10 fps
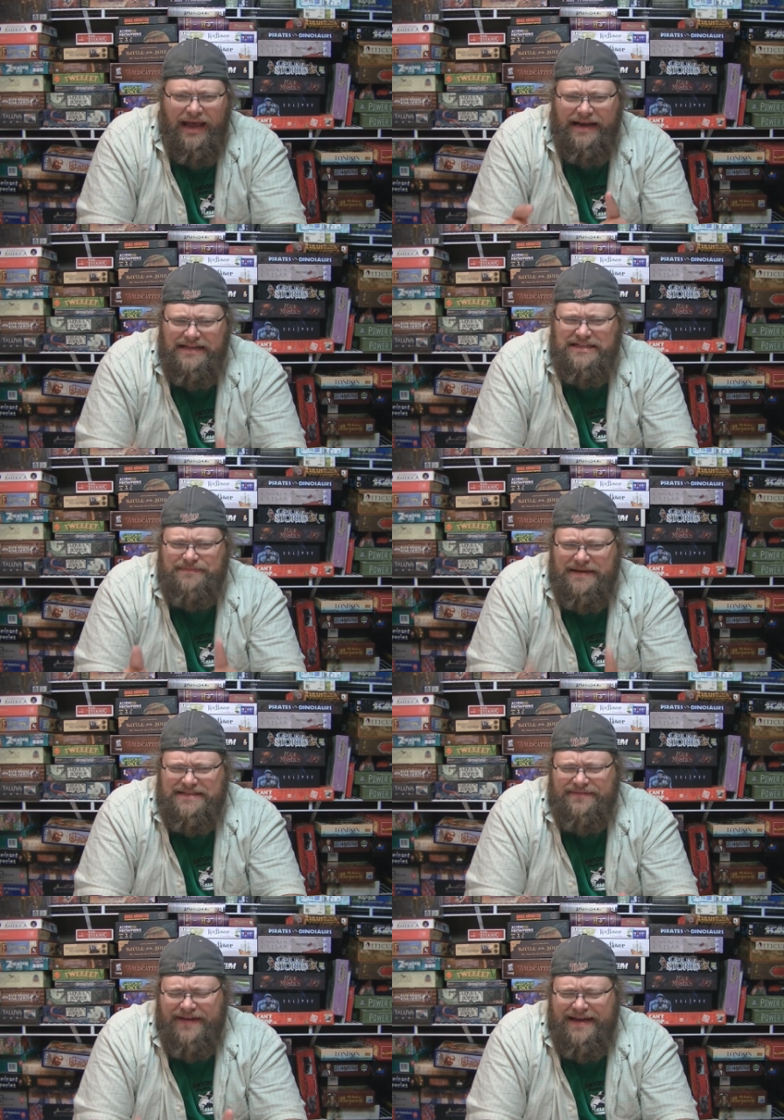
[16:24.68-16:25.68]
I didn't
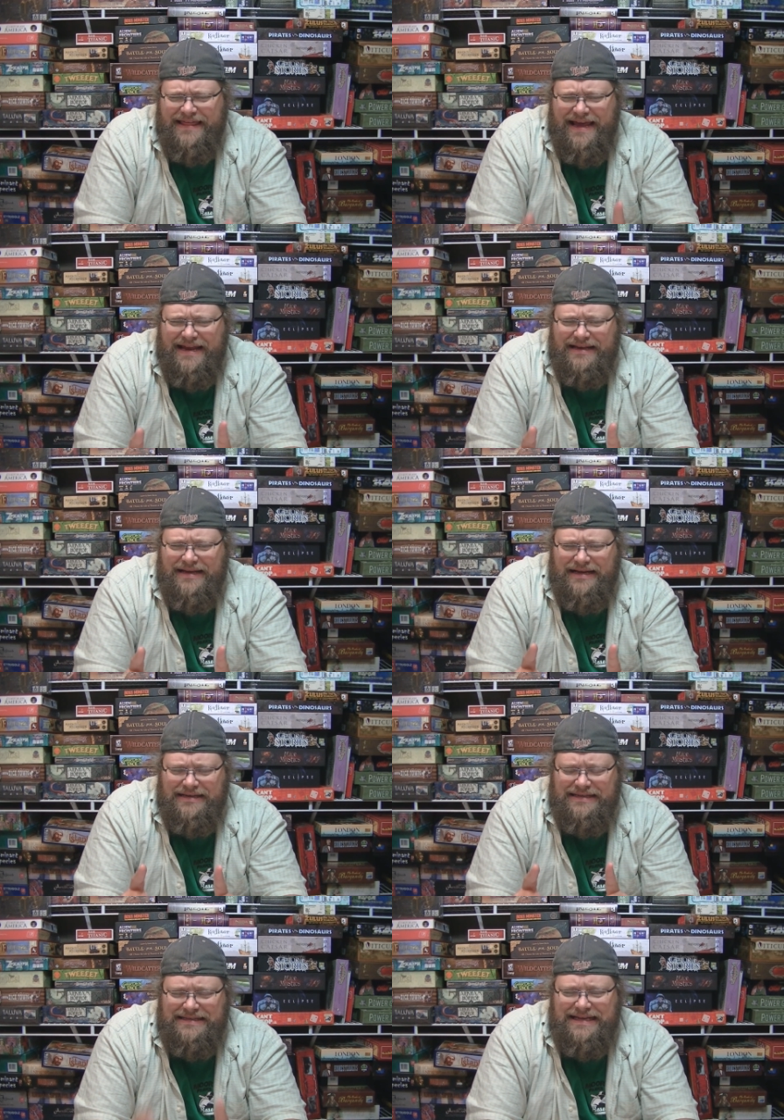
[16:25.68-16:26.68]
specify that uh,
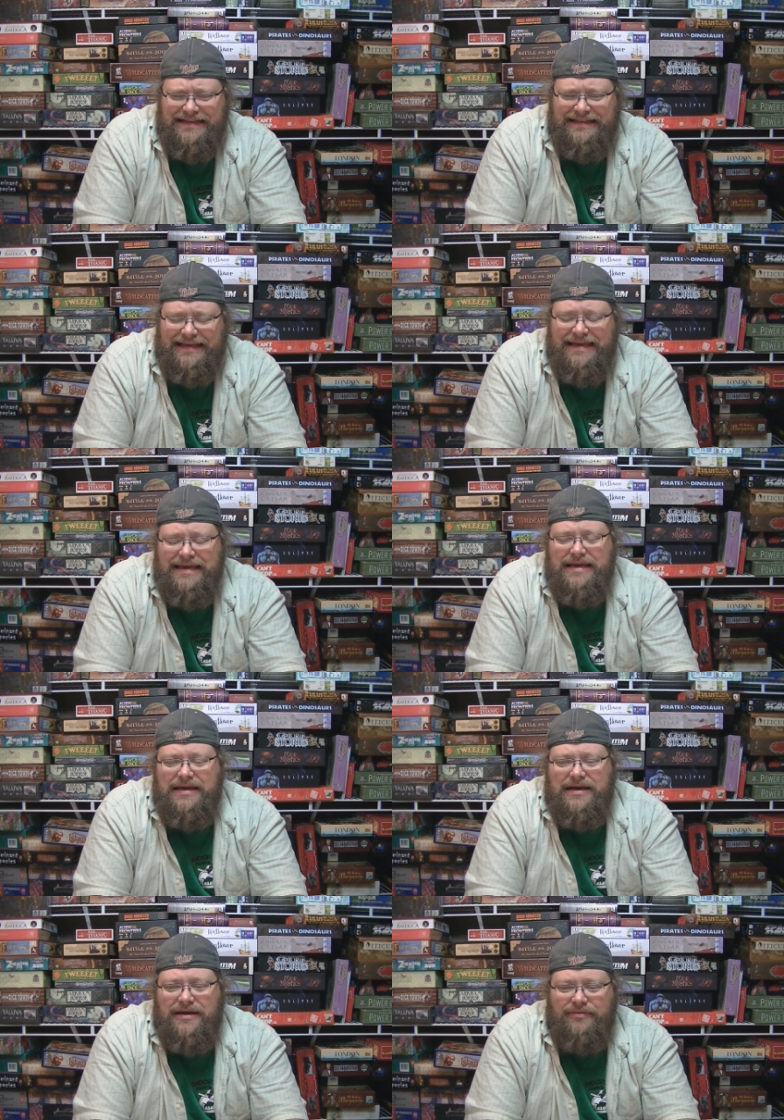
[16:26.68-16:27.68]
distinctly
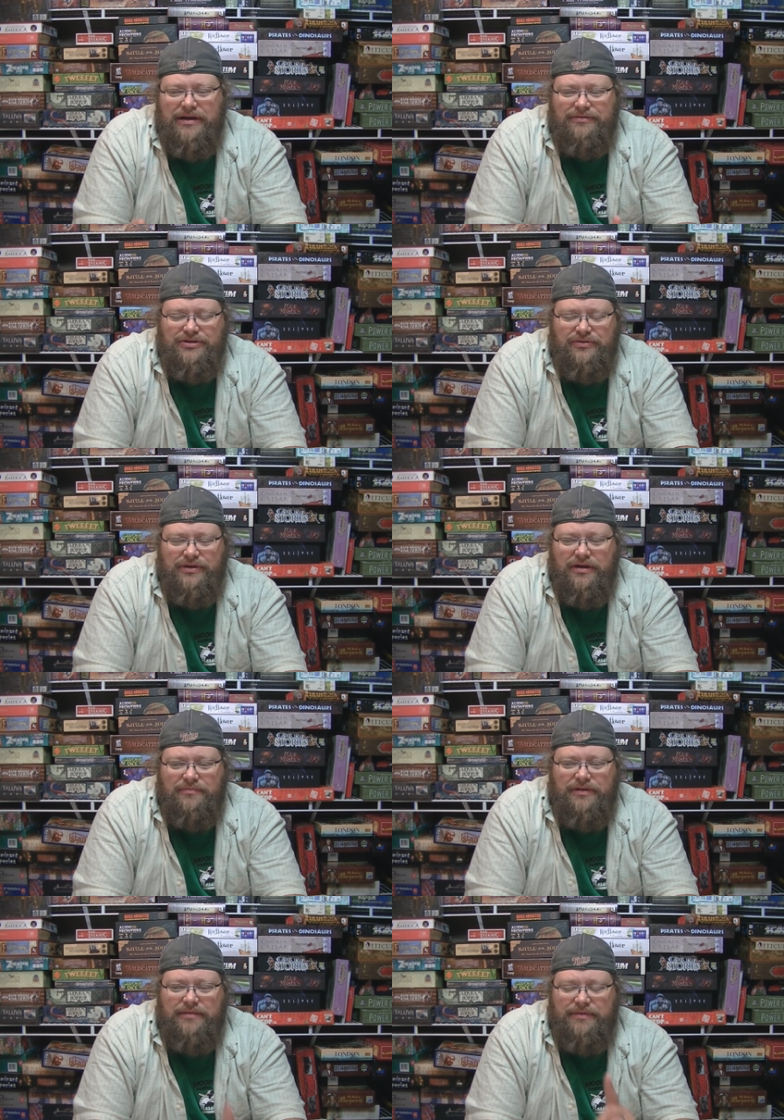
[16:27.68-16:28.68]
uh, when I was showing you how to
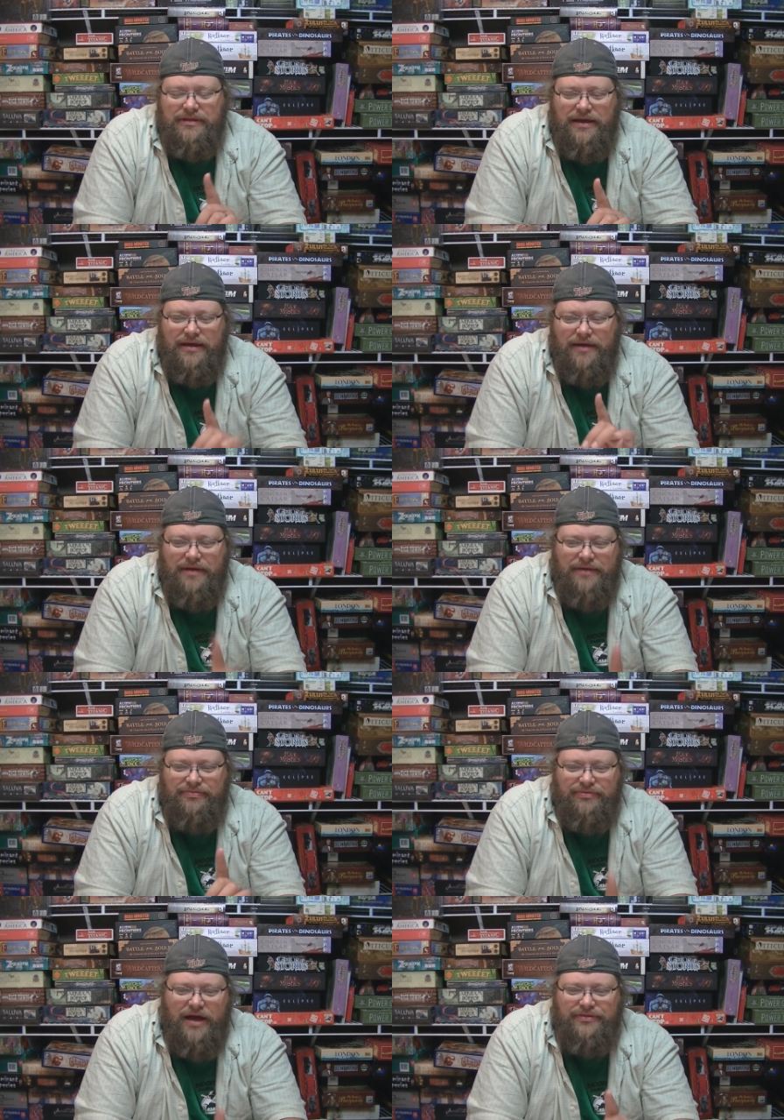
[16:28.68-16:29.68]
play, but I, I, I
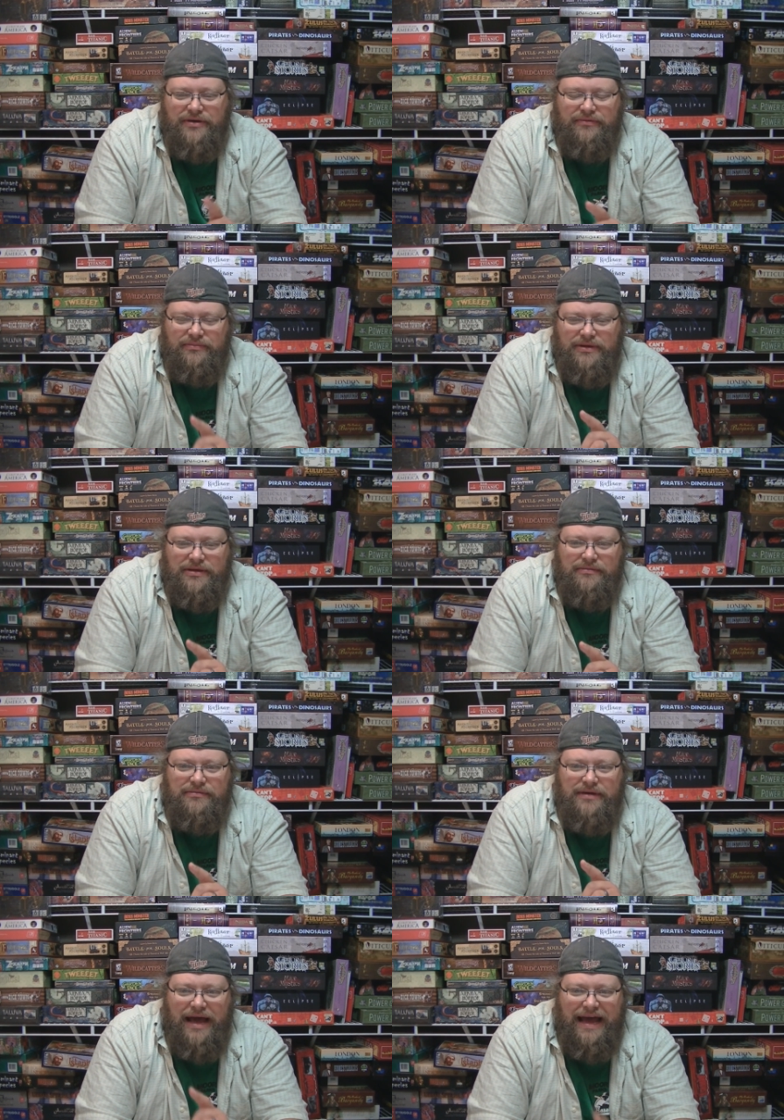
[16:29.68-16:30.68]
thought that would be
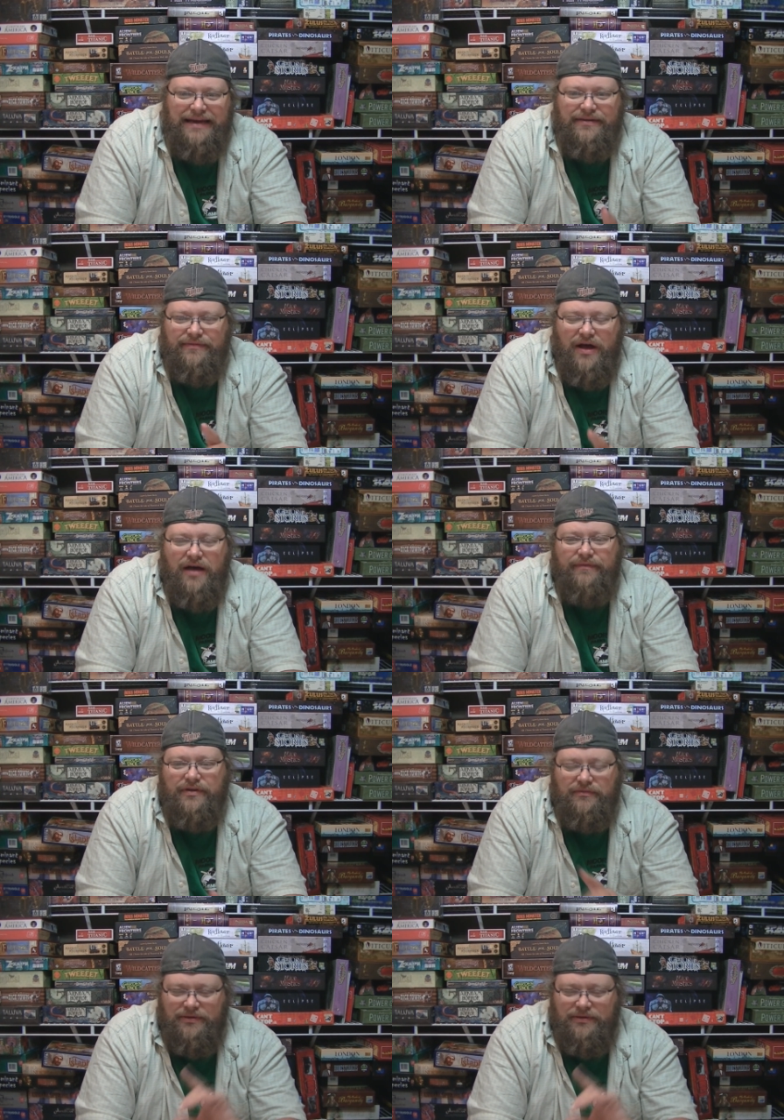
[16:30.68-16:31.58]
kind of obvious.